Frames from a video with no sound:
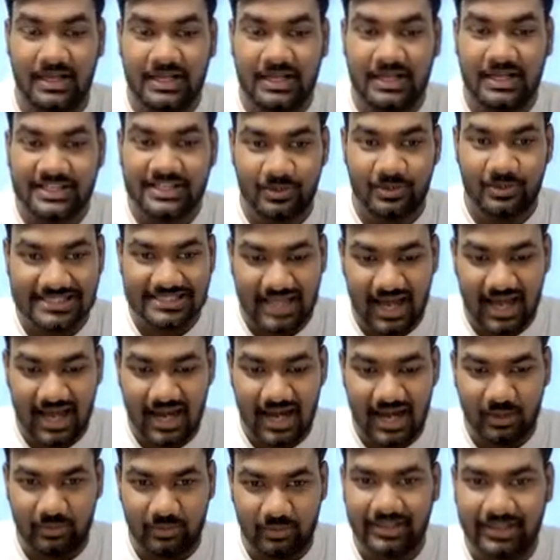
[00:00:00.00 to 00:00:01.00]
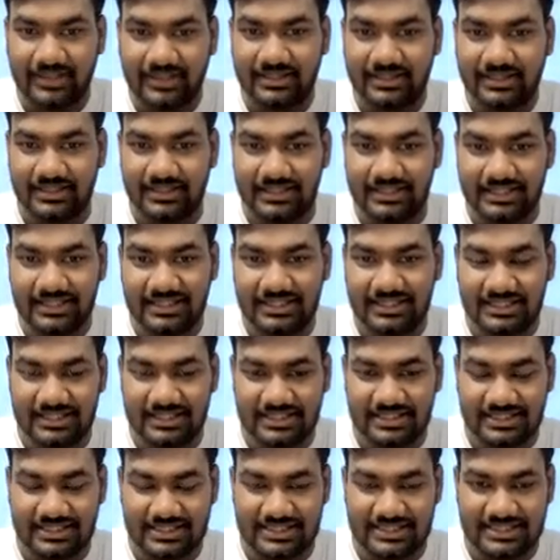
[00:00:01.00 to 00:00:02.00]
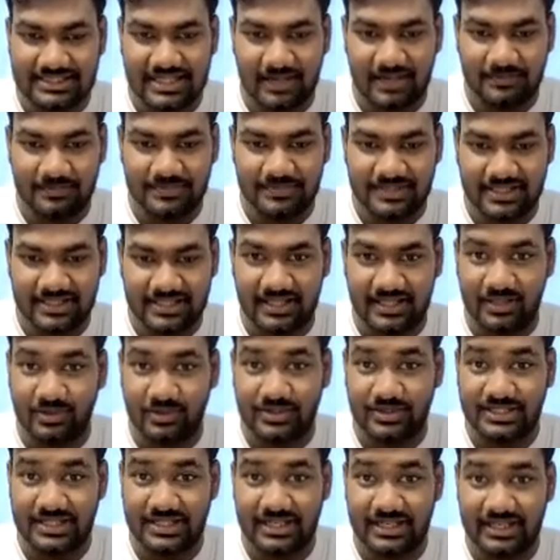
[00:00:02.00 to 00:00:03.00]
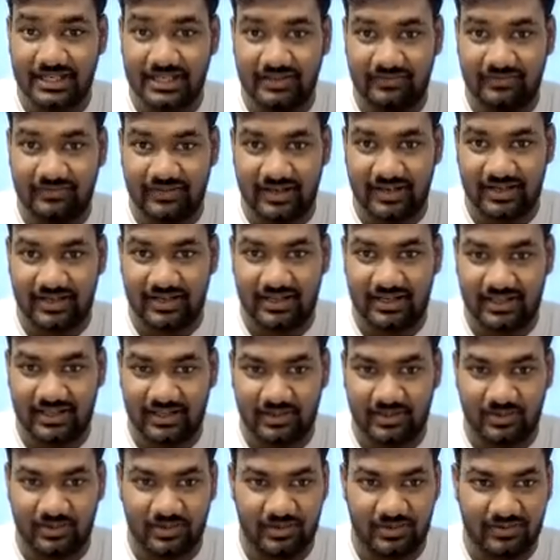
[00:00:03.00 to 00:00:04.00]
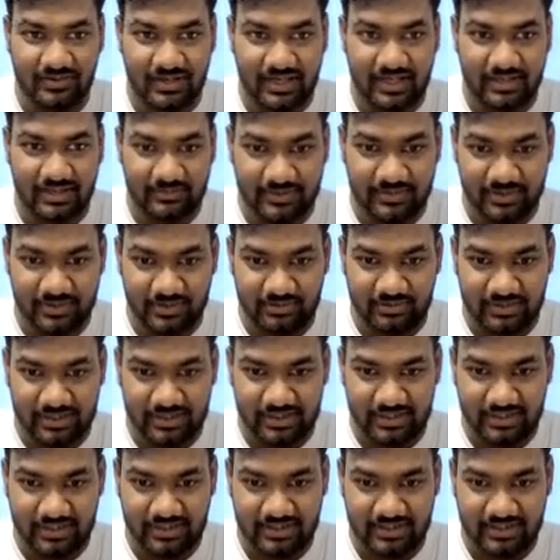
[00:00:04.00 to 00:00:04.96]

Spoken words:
So we'll start with the substitution effect. What happened to my